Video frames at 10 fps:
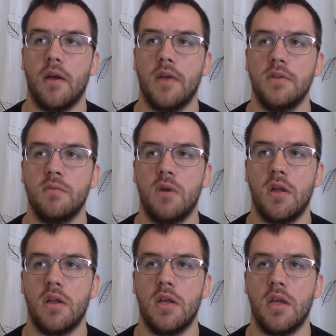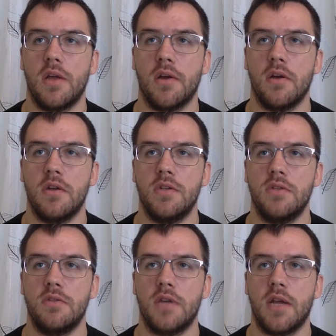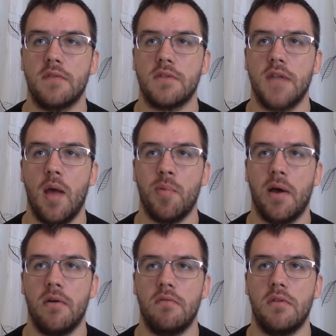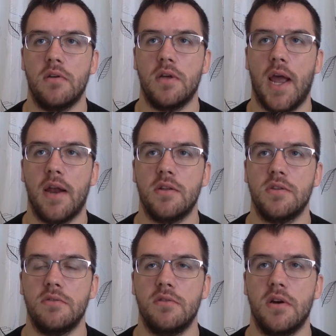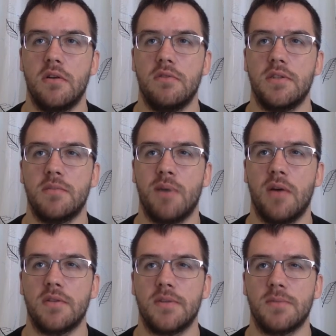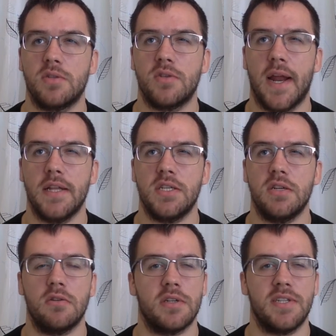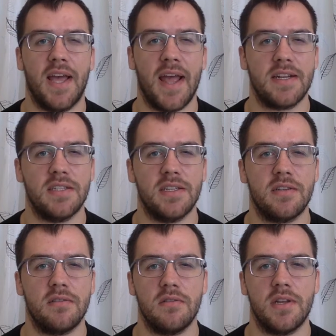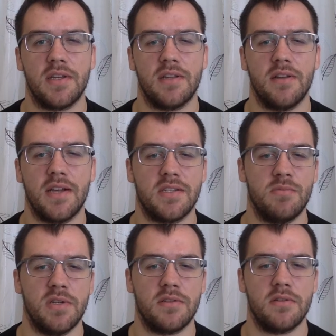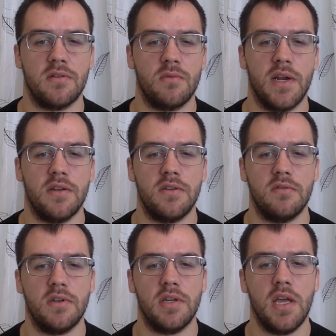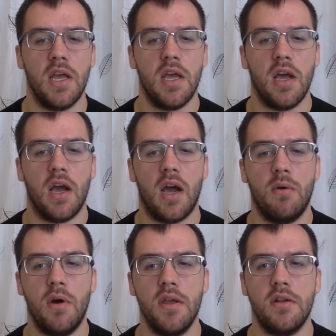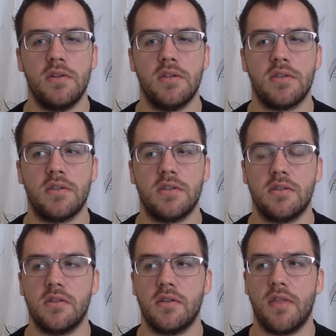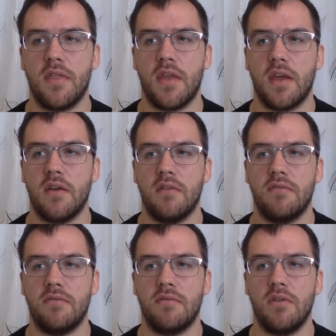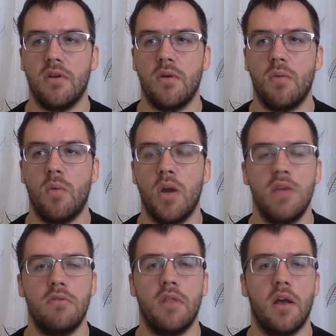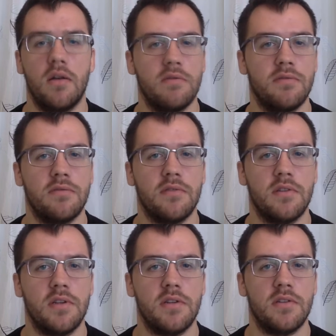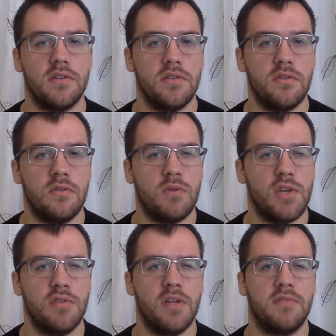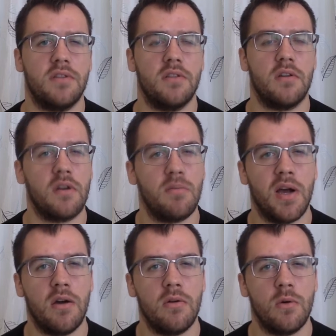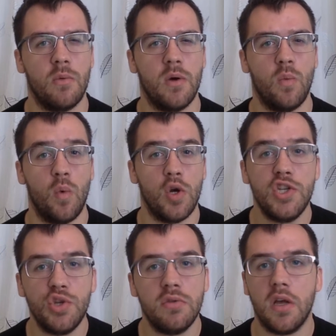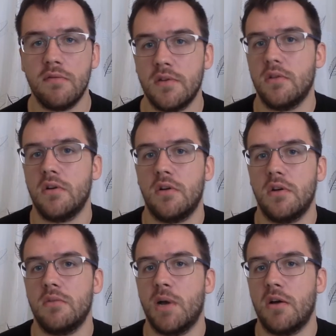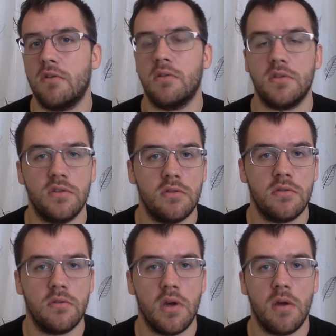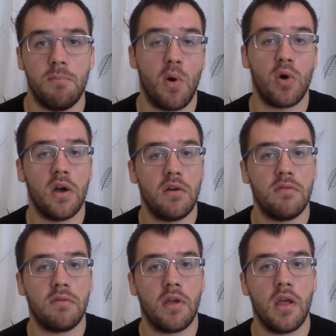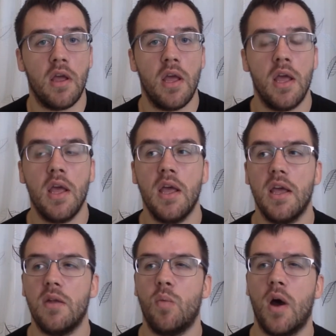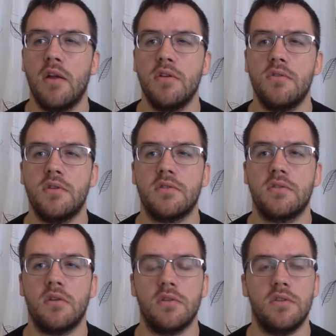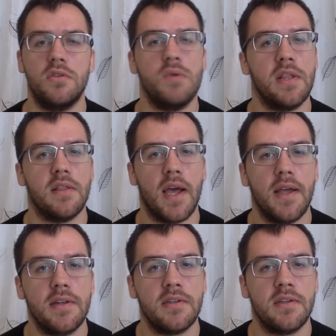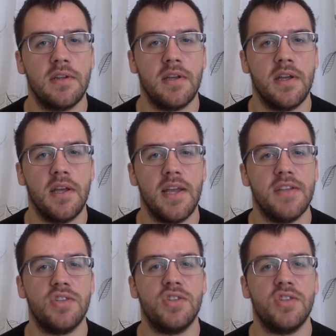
I just want to encourage you to kind of snap out of the attitude of it's about some strategy or a tactic, or like there has to be a certain way to do it. I want you to just think of, what do you love to do? What do you love to learn about? Or what would you love to learn about or do more of? And why don't you just start doing that and